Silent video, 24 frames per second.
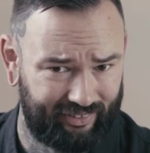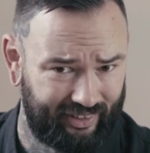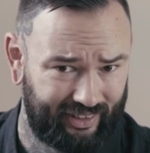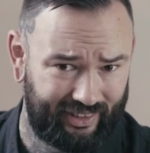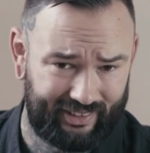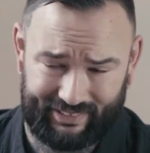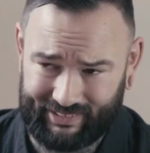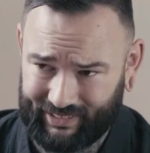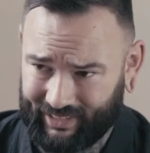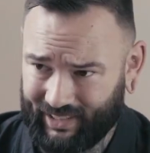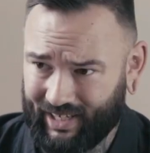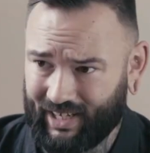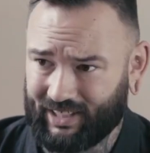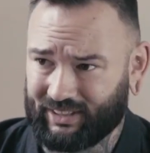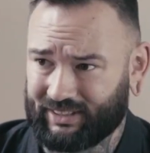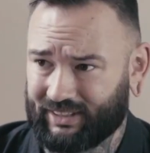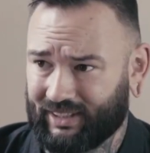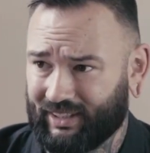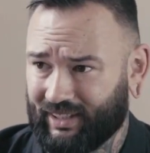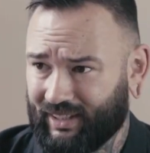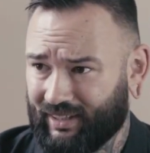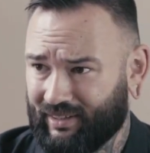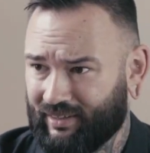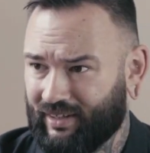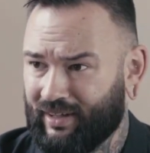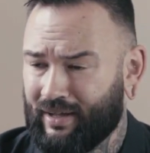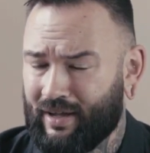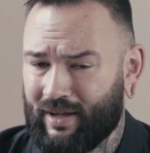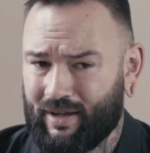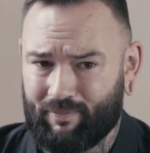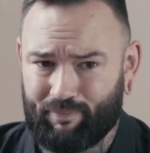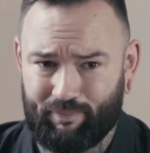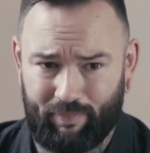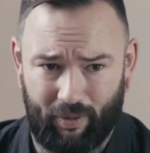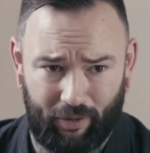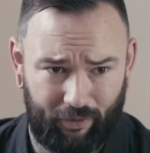reconciliation, and
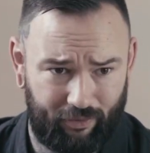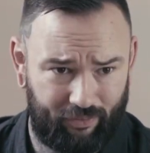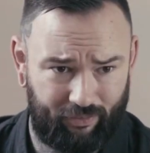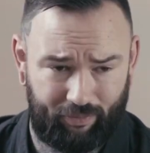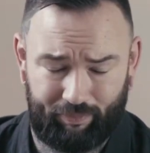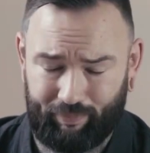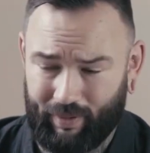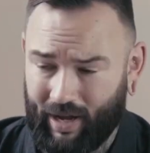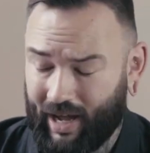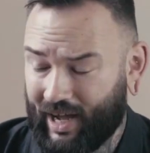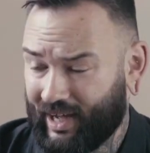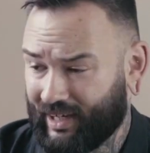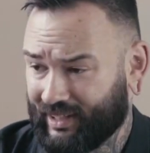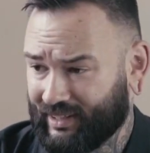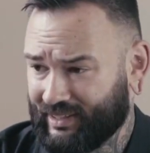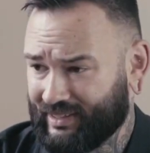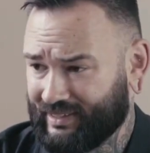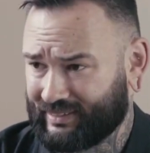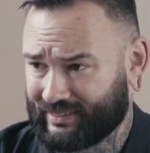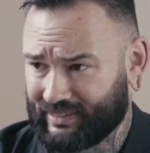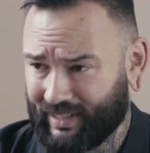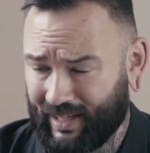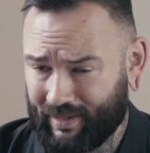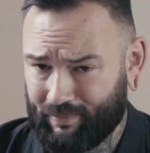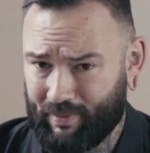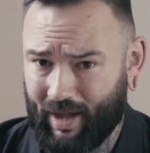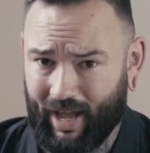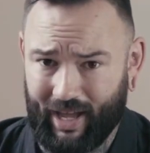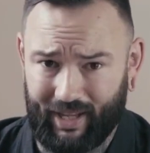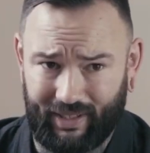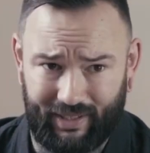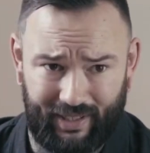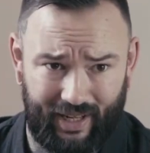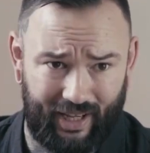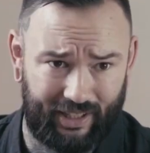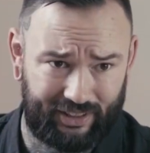both parties, Labour
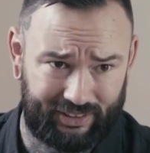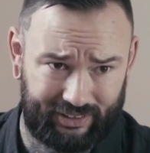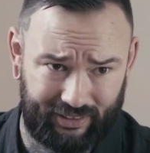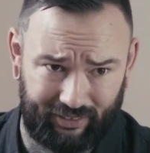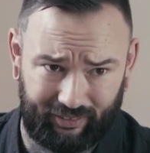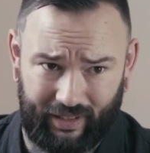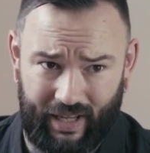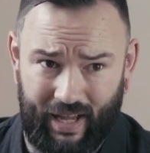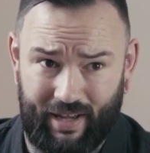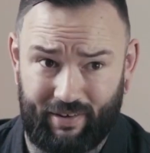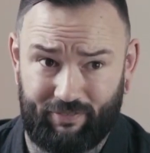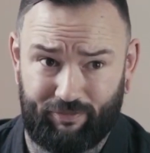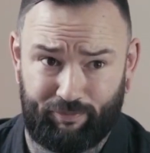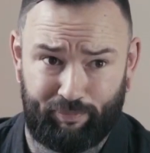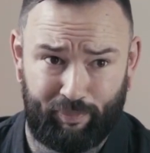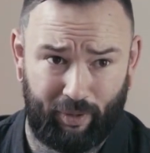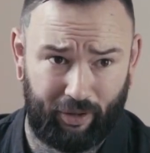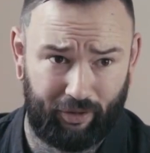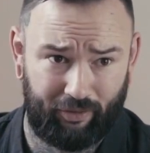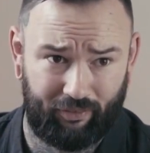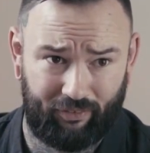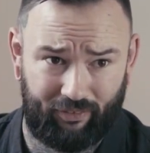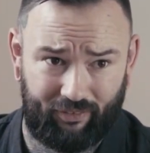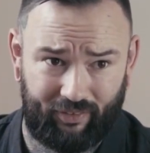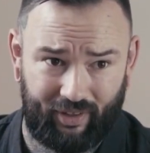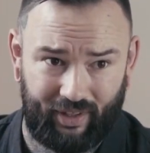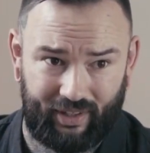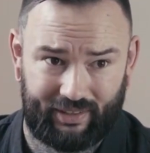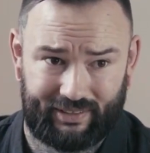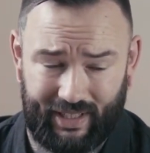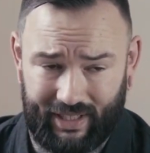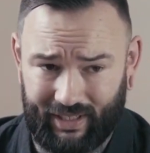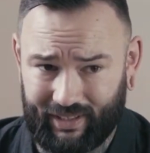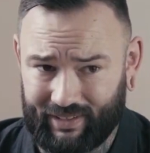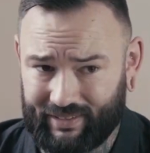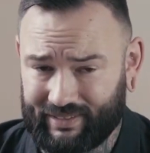and National, have both
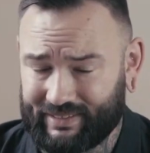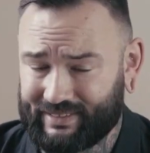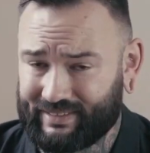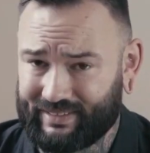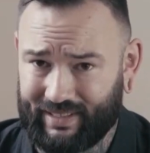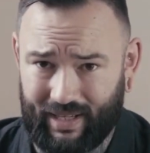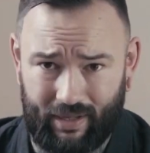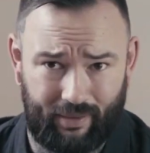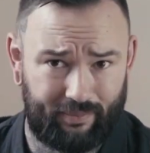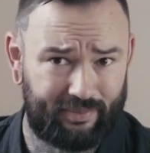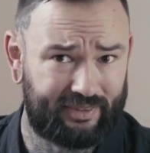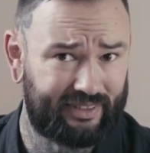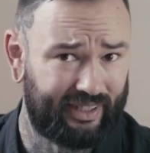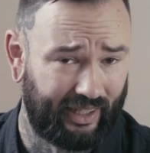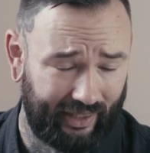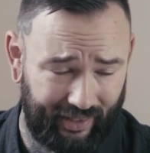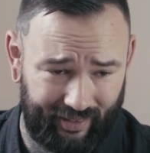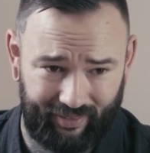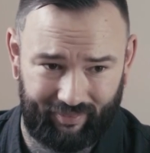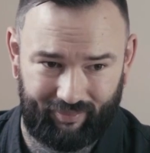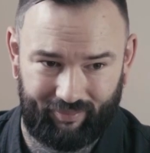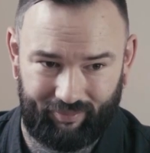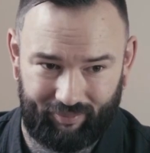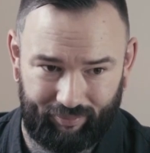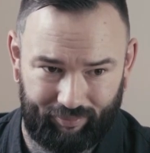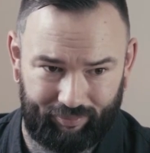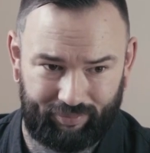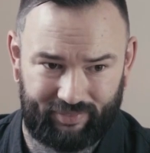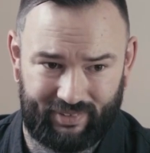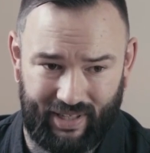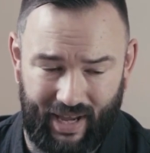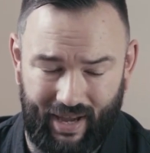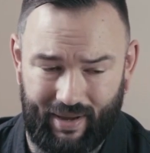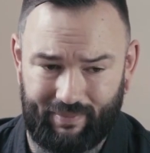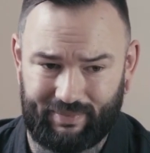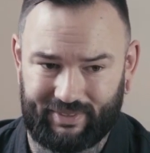taken steps at
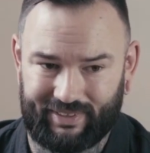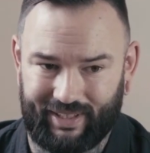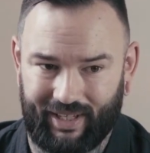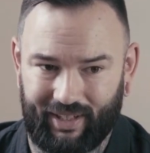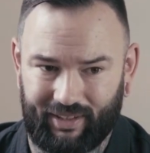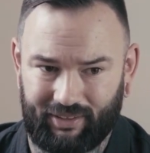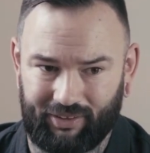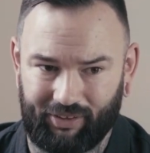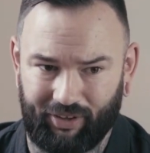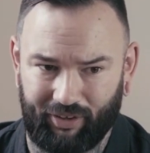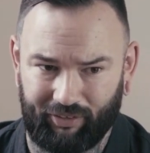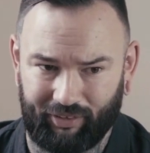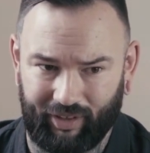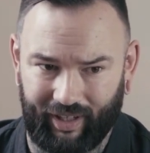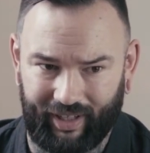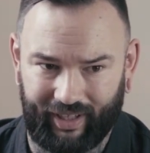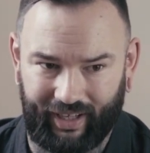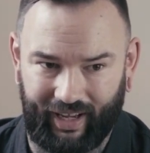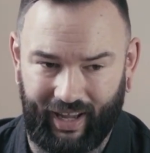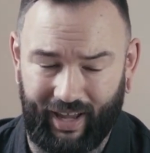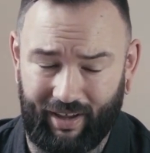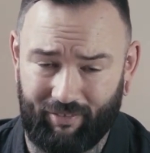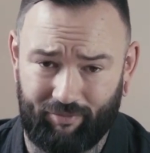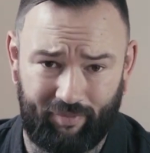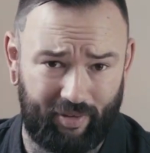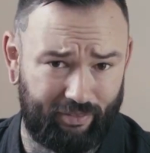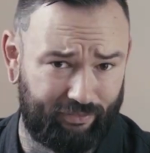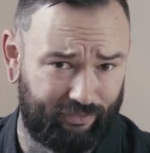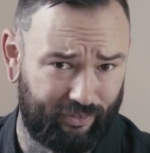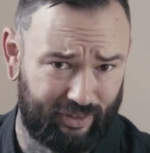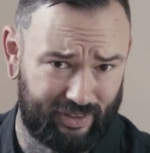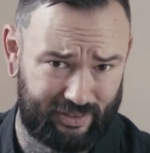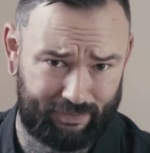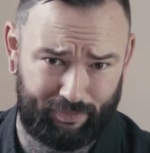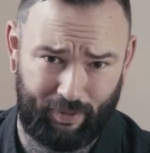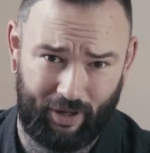times that, you know, like have been
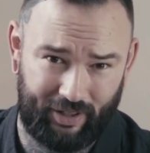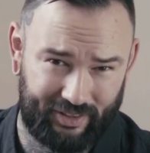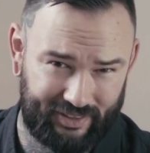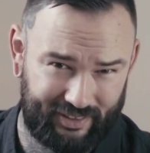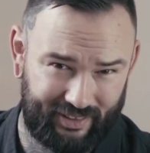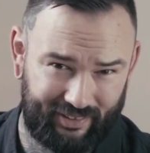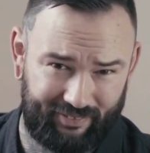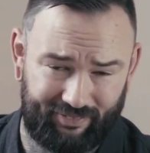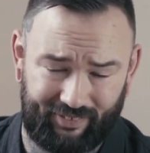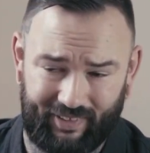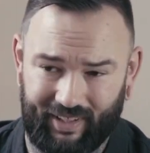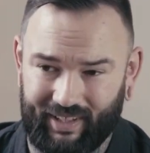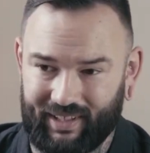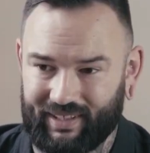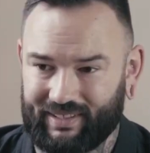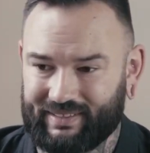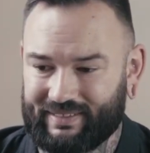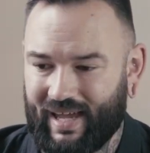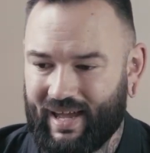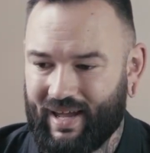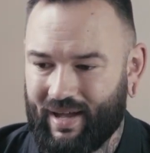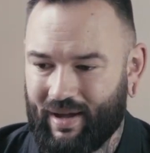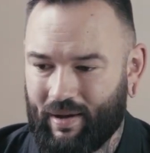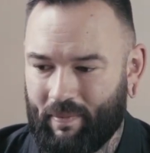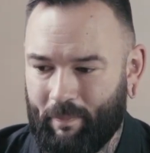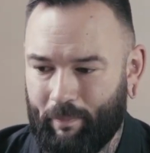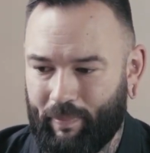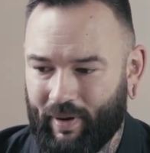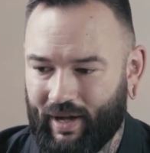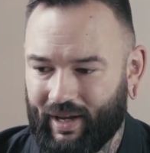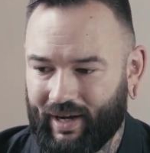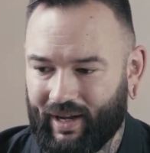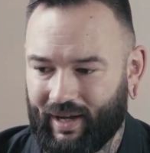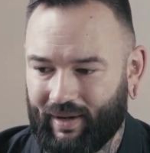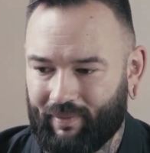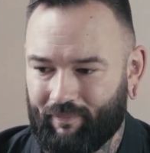viewed as positive things.
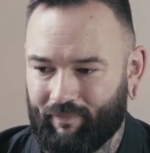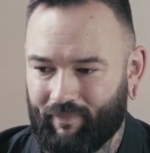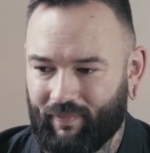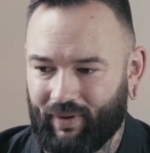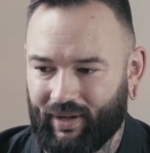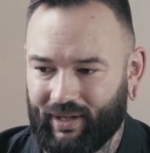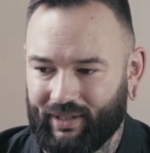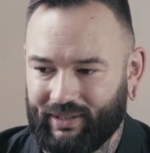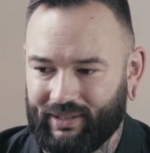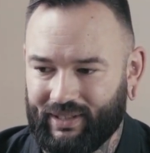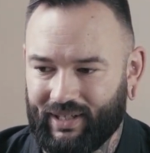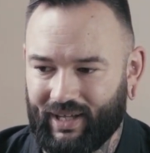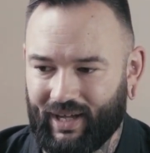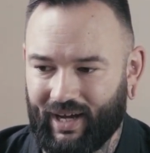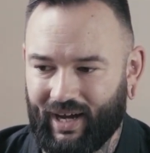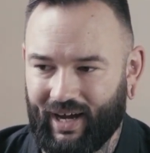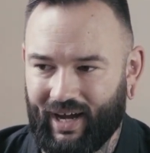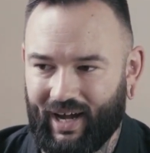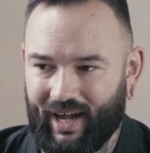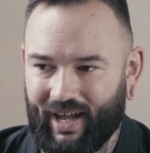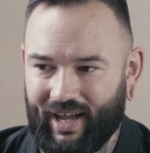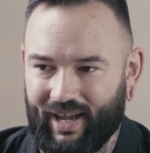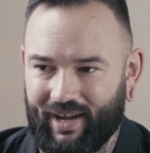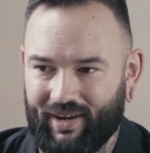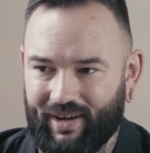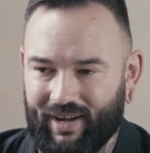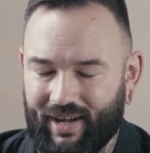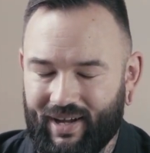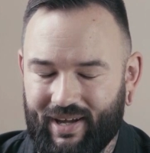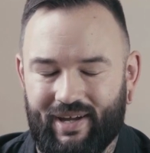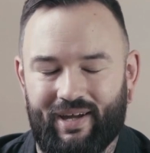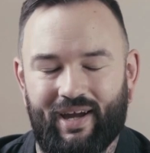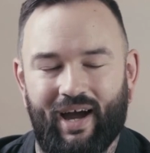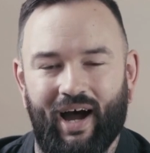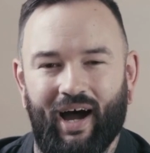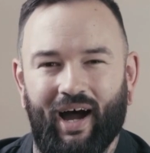But yeah,
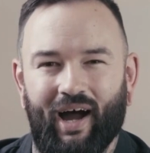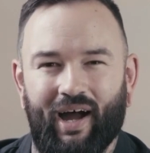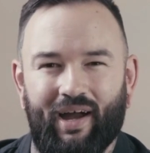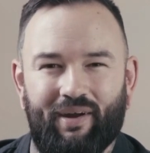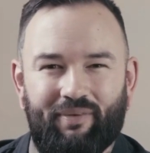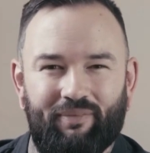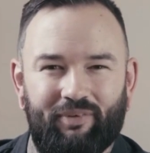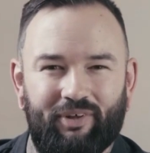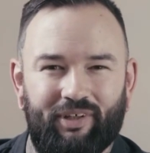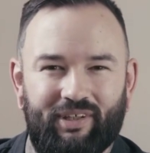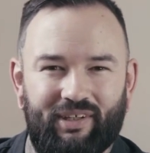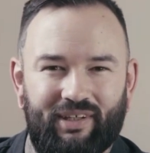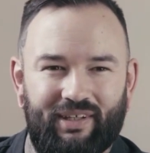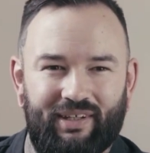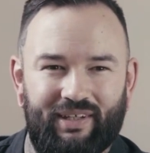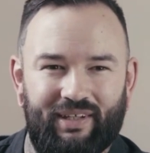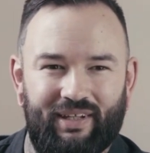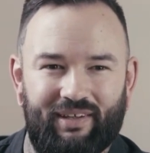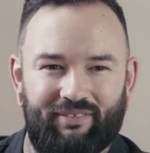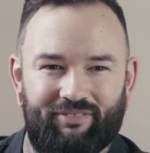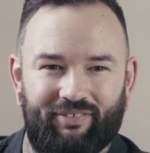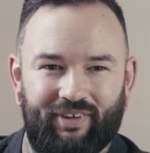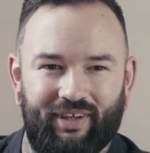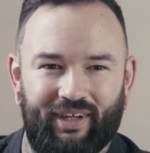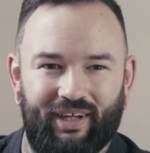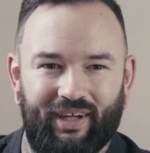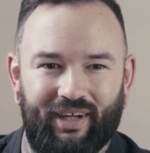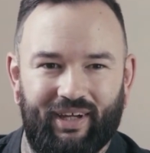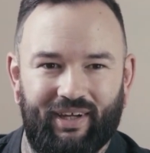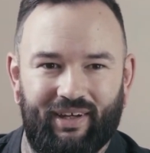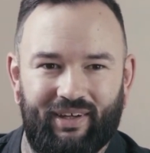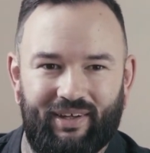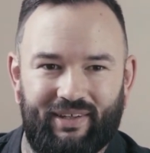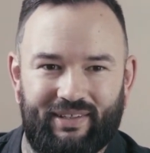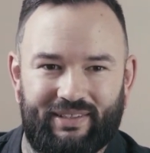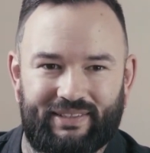I would
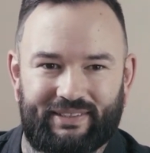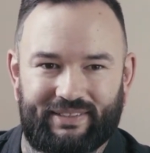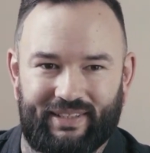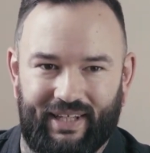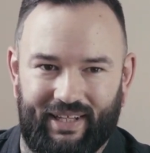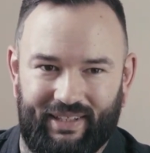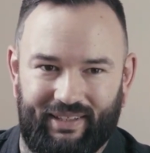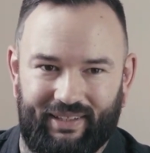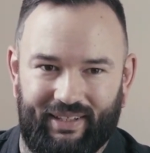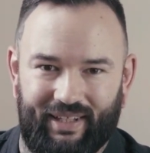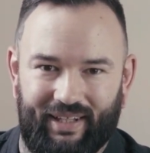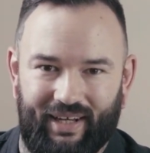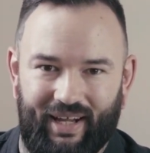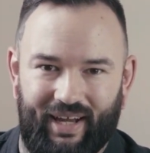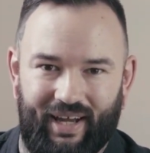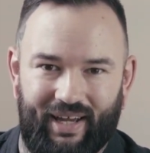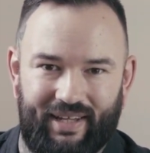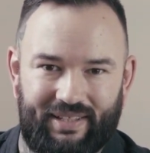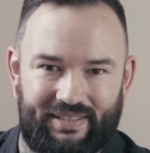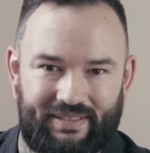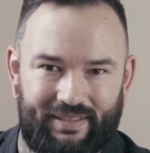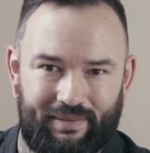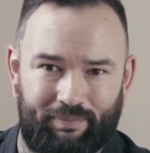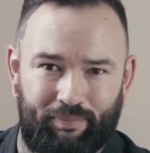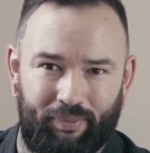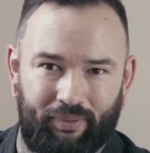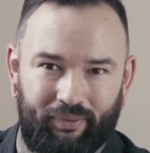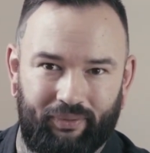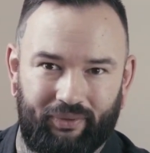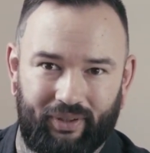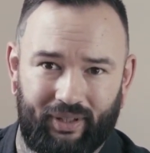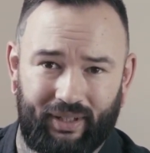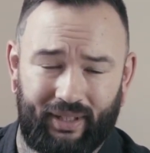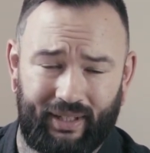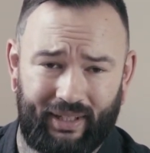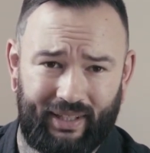never say that I
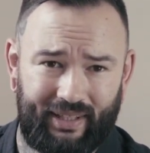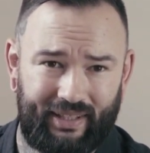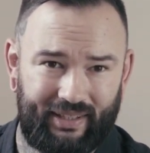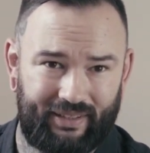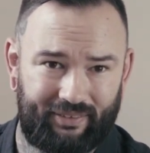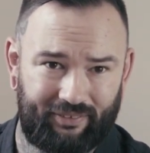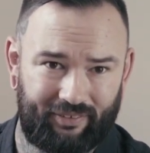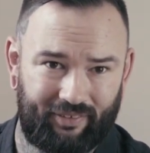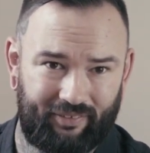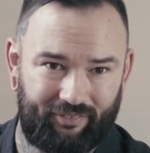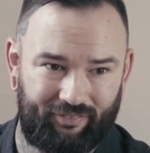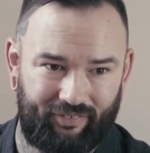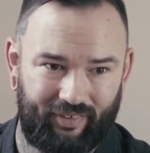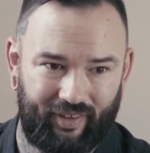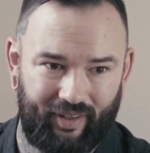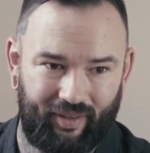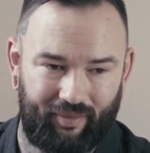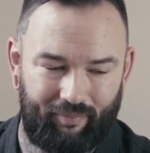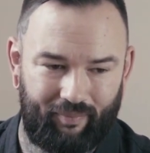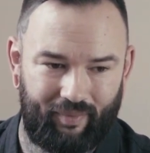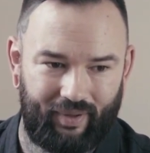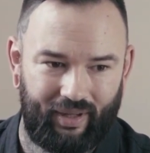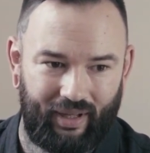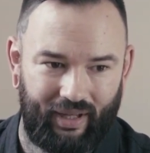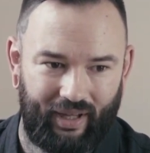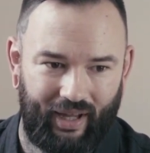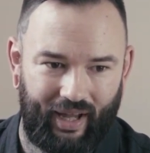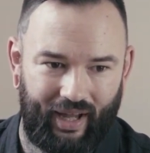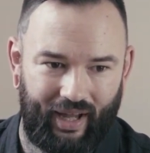supported either of them